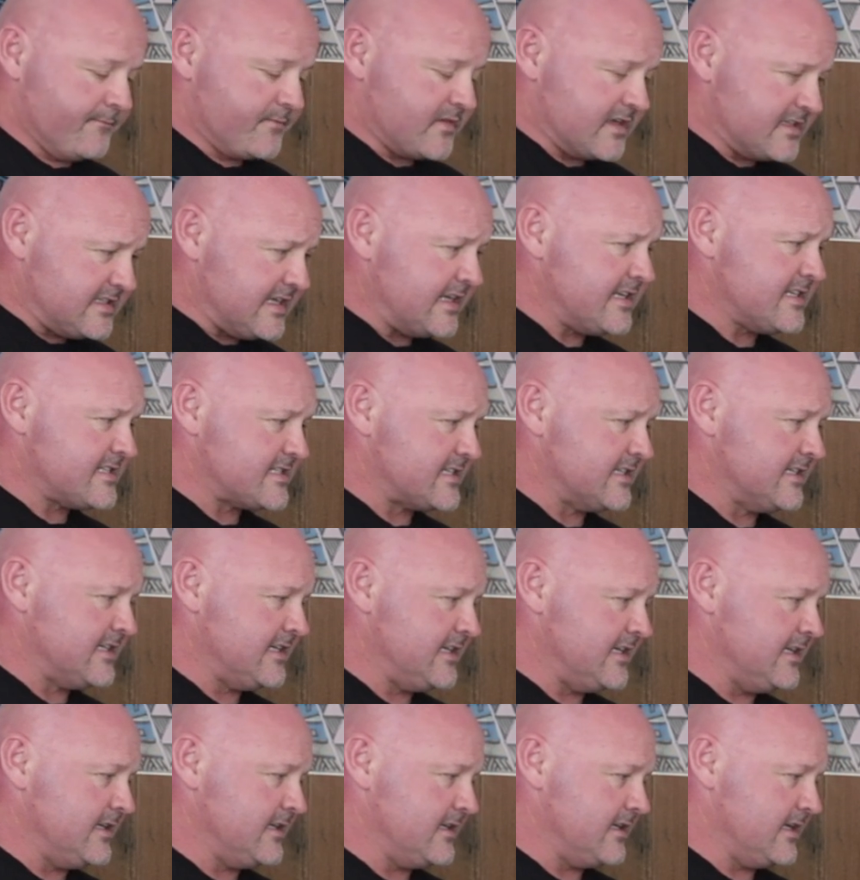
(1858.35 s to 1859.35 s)

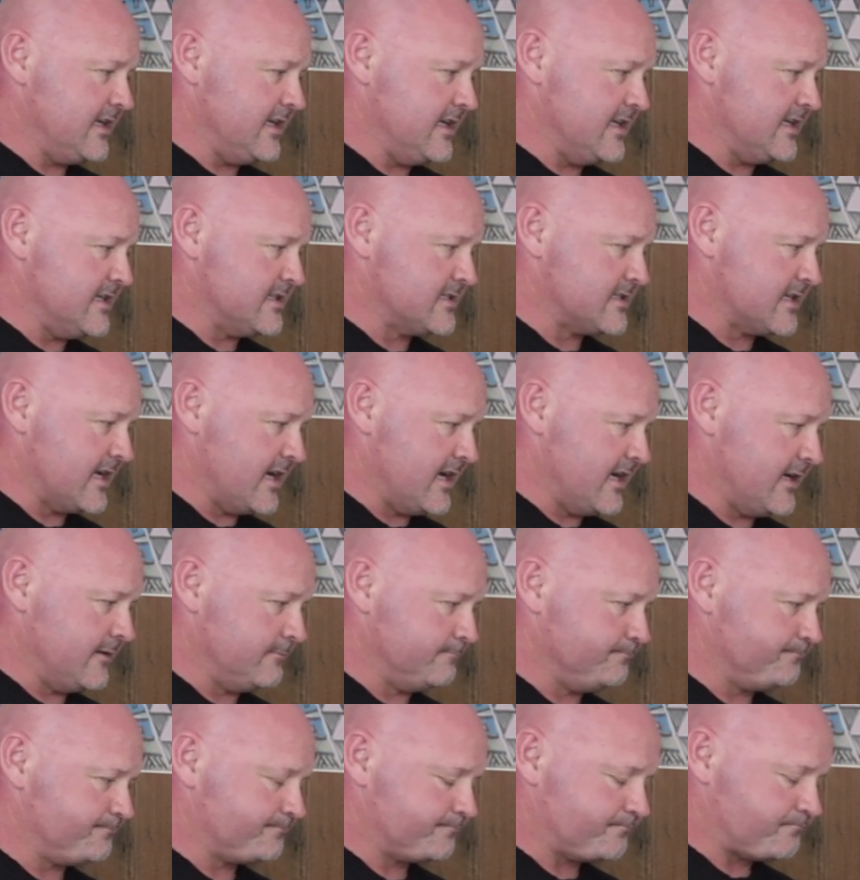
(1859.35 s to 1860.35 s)
Adenosine is,
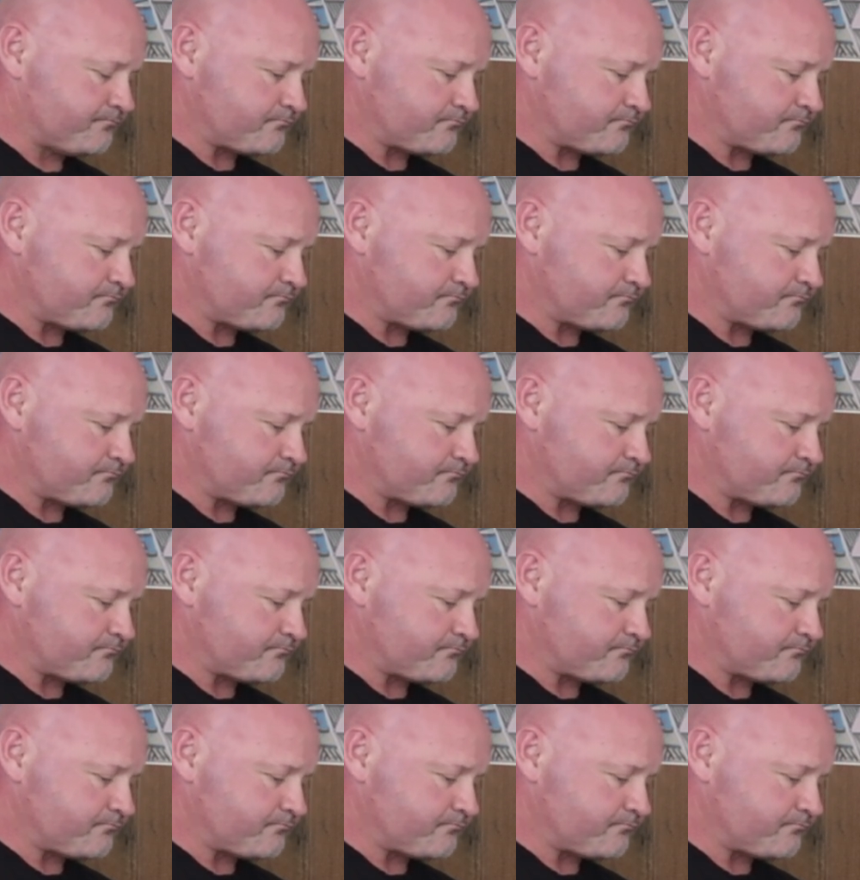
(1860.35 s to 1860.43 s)
the